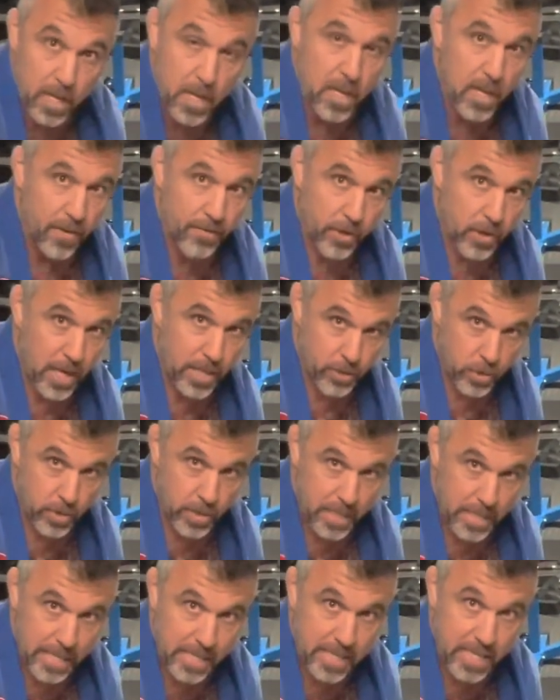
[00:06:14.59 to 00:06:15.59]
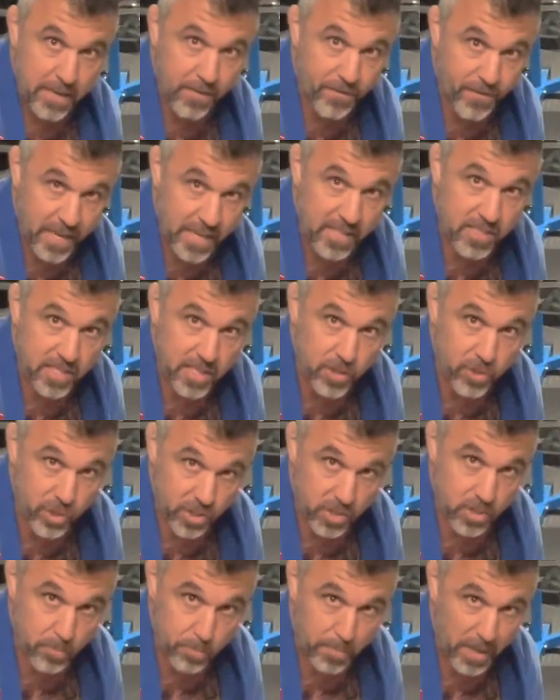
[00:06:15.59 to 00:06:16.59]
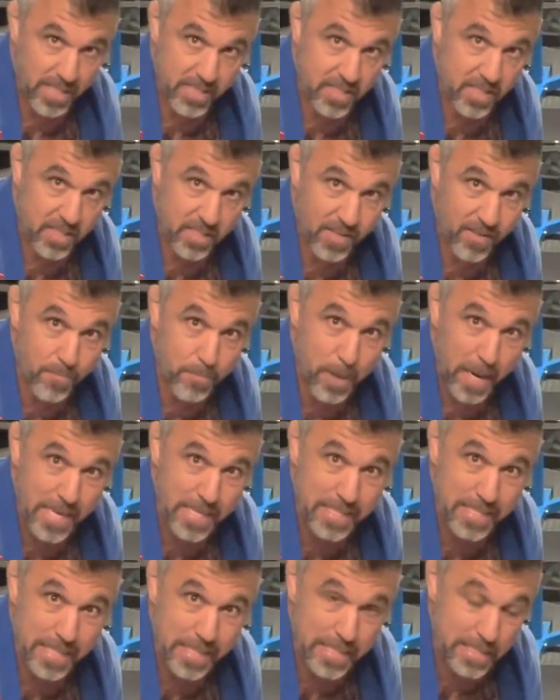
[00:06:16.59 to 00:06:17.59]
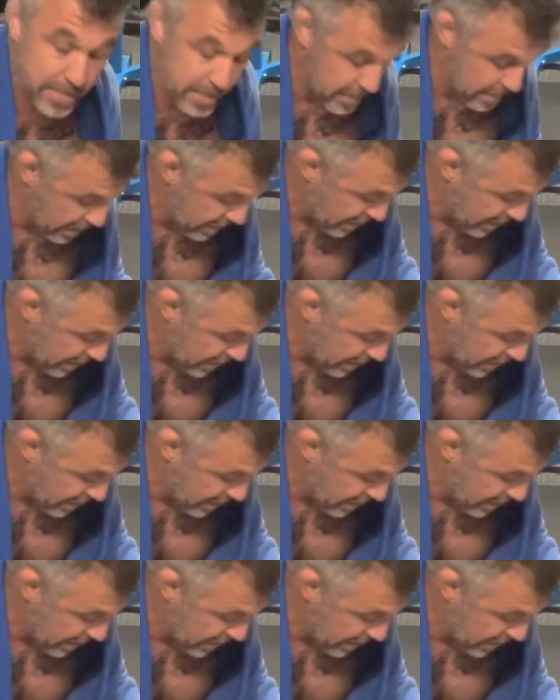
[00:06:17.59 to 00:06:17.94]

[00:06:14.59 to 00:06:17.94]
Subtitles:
If they're not doing anything fancy, just basics of basics.